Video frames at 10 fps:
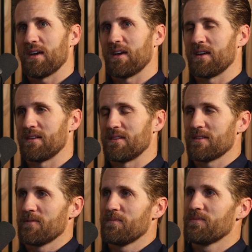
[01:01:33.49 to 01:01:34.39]

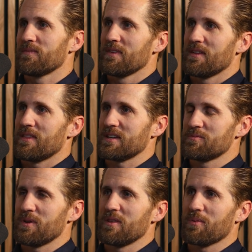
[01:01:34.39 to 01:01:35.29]
And
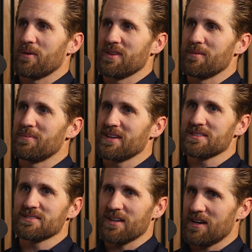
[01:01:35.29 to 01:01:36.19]
that's been probably the
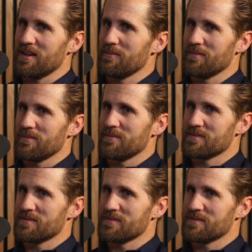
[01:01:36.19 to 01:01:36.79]
biggest time